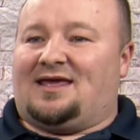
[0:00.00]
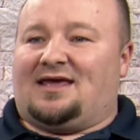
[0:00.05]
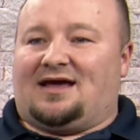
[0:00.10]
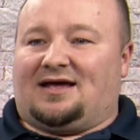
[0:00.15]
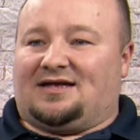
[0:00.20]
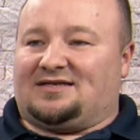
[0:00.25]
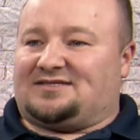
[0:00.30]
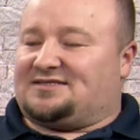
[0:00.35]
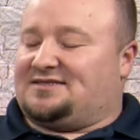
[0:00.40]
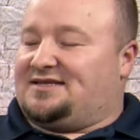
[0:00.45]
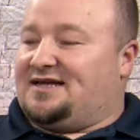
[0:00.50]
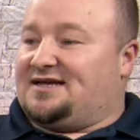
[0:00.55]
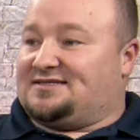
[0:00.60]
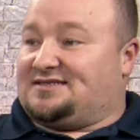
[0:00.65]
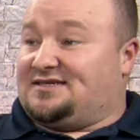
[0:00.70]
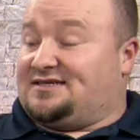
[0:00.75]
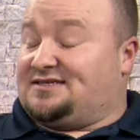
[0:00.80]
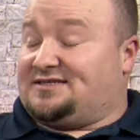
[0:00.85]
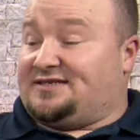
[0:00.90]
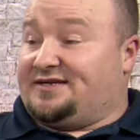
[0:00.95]
it's
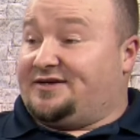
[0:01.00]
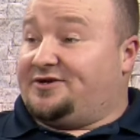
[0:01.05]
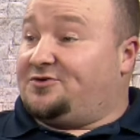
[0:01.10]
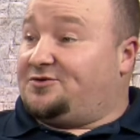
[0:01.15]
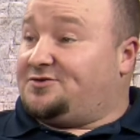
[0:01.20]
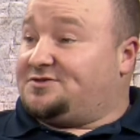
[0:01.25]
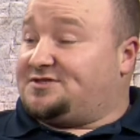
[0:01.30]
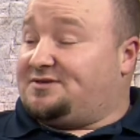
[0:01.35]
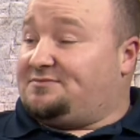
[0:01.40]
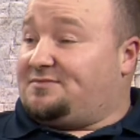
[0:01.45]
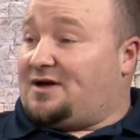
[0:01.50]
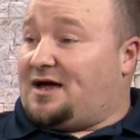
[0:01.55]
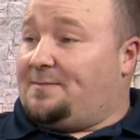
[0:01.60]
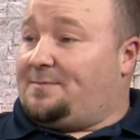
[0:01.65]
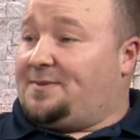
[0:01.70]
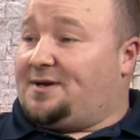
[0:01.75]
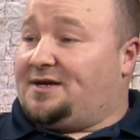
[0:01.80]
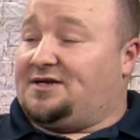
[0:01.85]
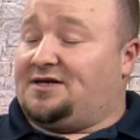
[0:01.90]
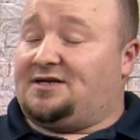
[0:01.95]
Desi Seals, in my
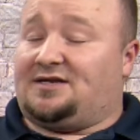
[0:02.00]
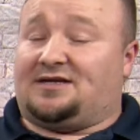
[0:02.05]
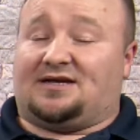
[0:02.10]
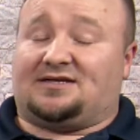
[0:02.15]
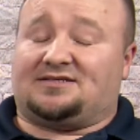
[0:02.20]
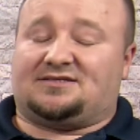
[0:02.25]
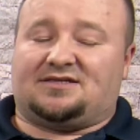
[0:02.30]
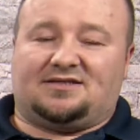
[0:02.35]
opinion, and I said